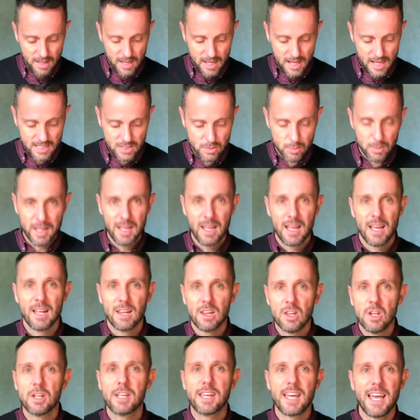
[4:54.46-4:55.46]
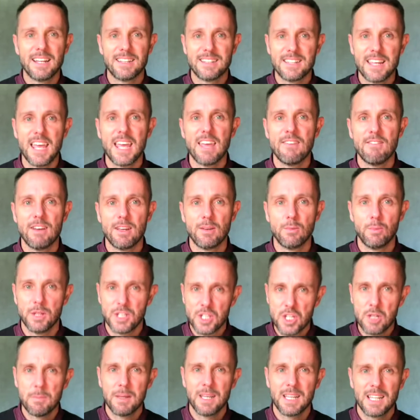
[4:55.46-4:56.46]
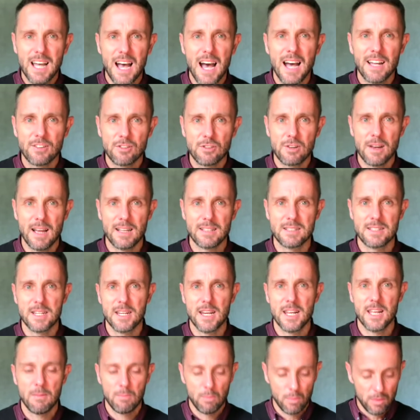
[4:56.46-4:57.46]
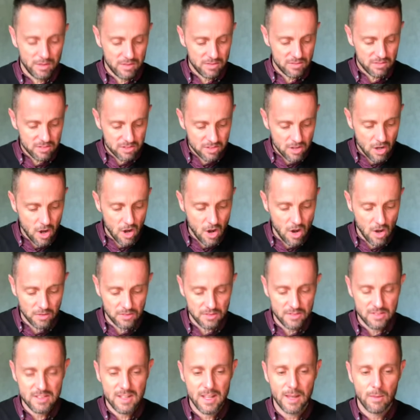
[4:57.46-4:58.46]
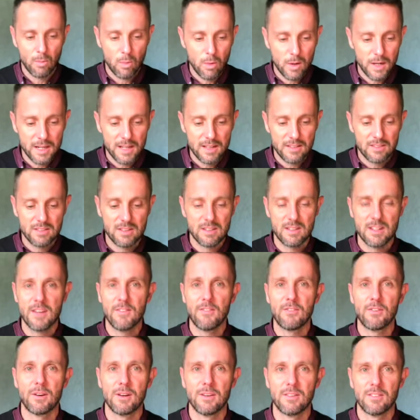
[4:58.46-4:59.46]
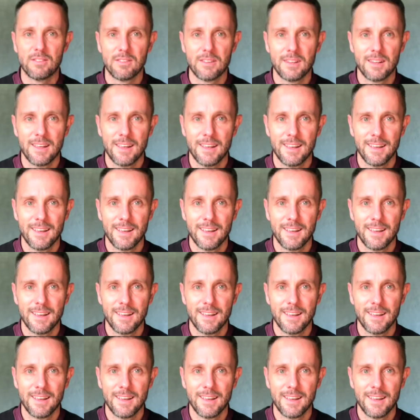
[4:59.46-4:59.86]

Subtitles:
As we look at David, we should be contrasting him with Saul to say, what is the difference?